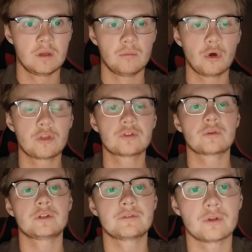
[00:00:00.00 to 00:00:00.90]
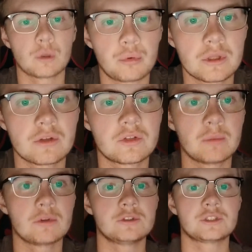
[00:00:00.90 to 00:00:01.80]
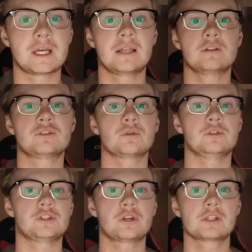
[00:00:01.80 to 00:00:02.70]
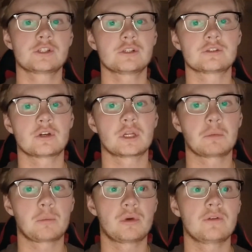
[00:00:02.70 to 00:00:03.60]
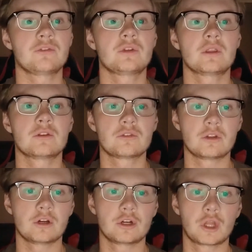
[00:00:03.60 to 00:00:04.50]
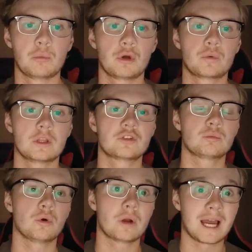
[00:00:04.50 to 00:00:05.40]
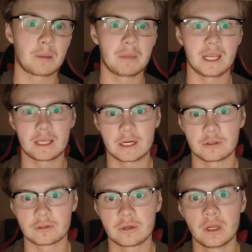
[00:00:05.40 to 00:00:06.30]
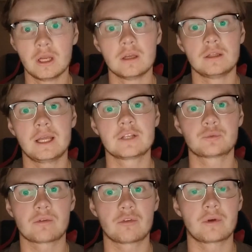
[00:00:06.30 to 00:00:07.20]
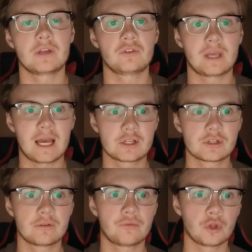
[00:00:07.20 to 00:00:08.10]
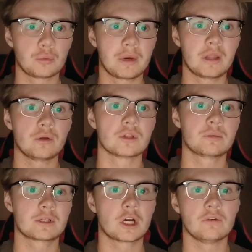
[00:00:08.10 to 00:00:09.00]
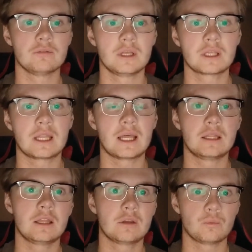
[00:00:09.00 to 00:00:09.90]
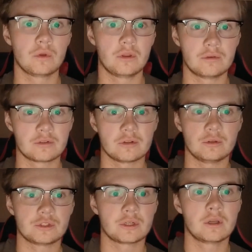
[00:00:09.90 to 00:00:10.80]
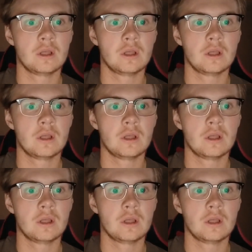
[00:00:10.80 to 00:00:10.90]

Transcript: Both stories follow a pretty similar standard story structure, starting by prefacing the scenario the book will explore and main character. Next, we have the rising action, followed by the ultimate conflict, and ending with the resolution.